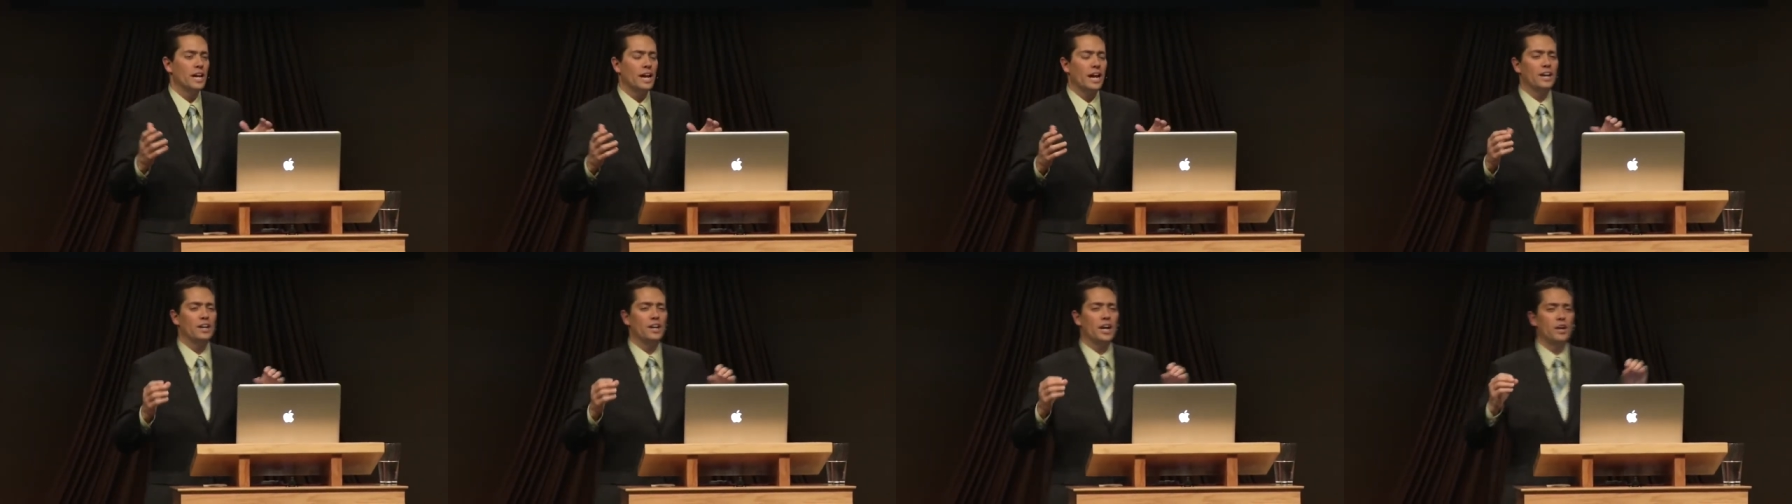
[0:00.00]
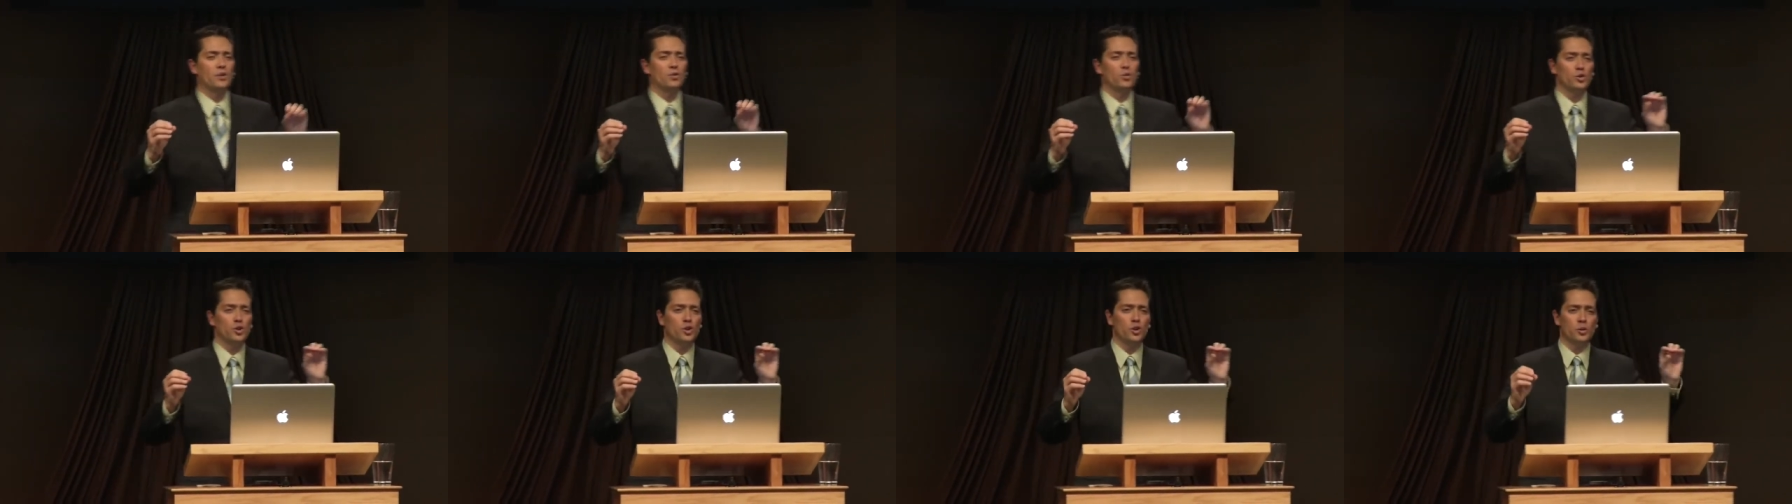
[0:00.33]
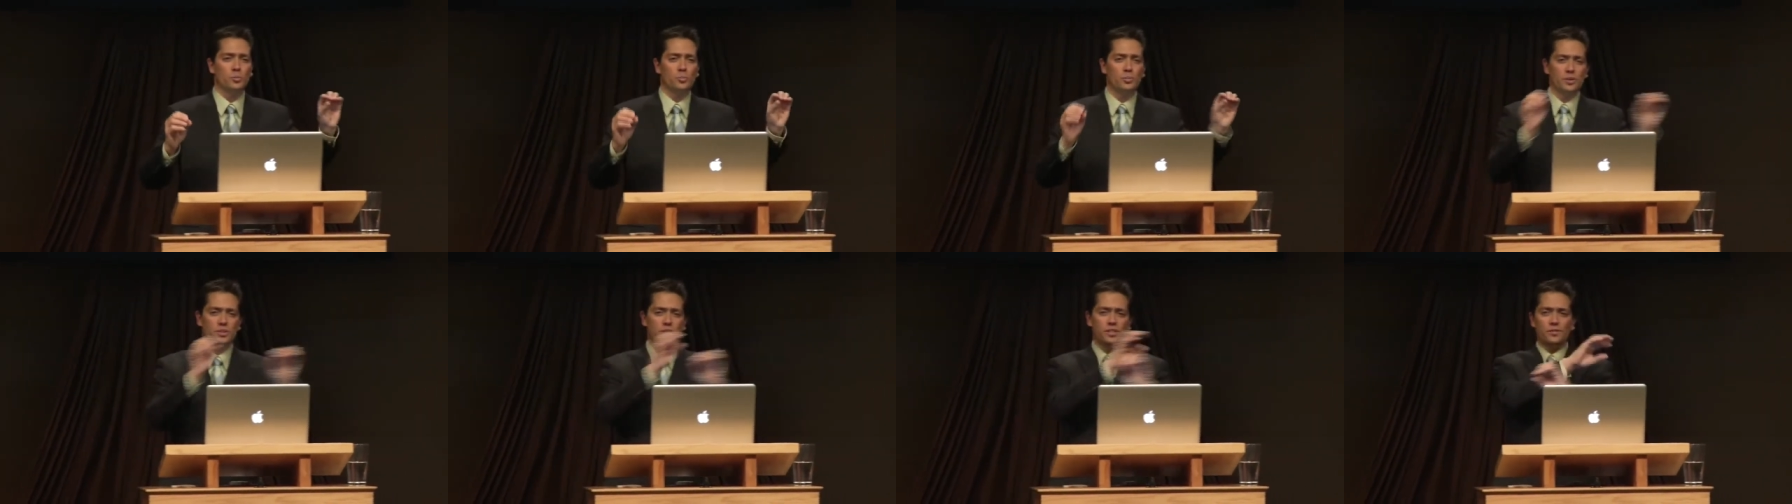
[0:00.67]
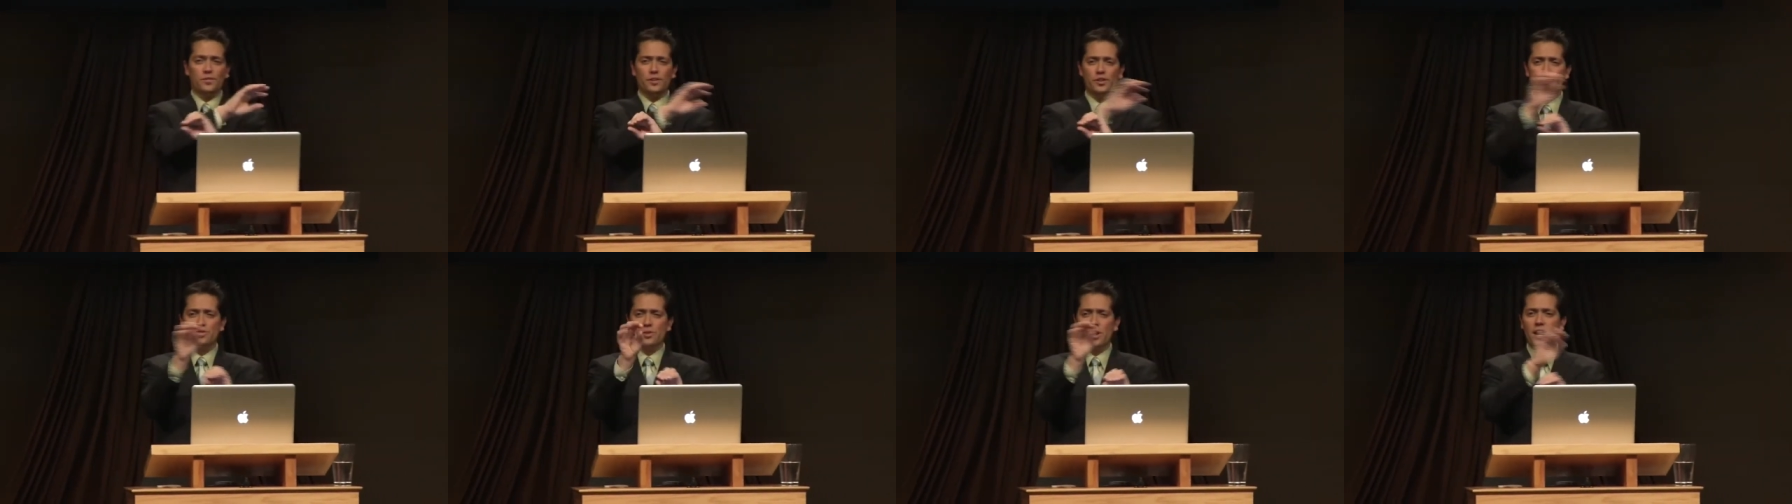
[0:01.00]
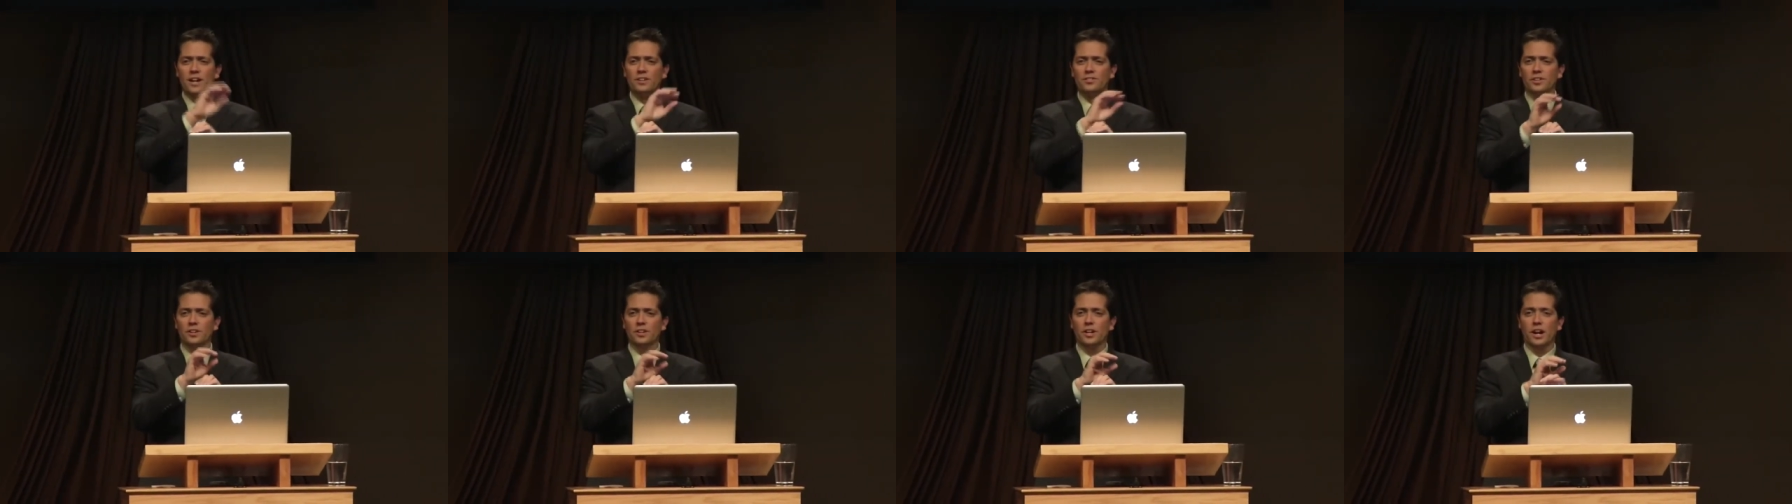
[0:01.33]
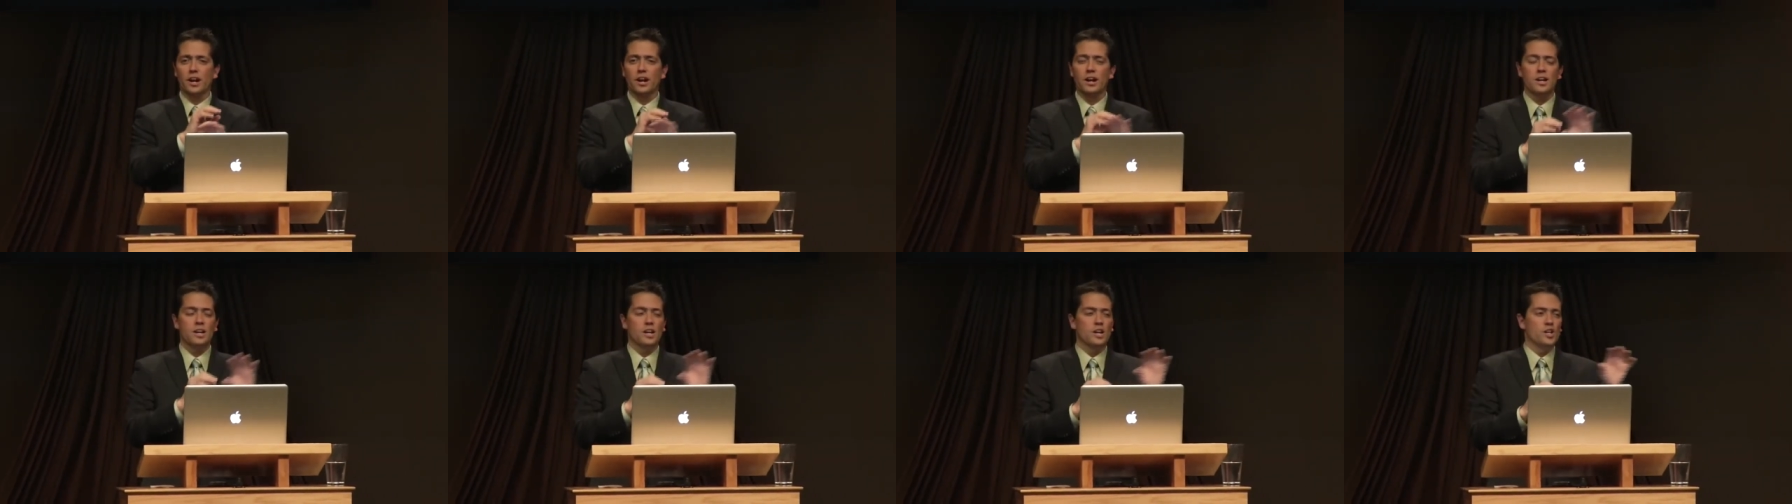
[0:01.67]
and, and you can put different tracks in
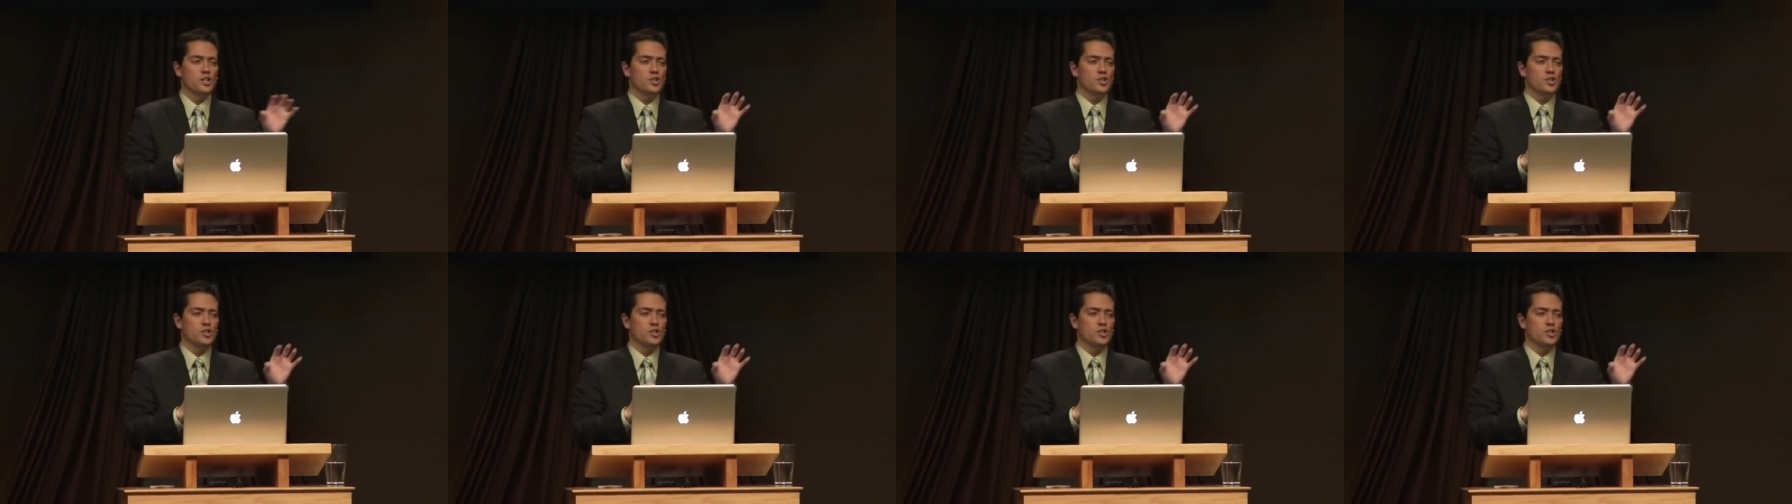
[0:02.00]
there.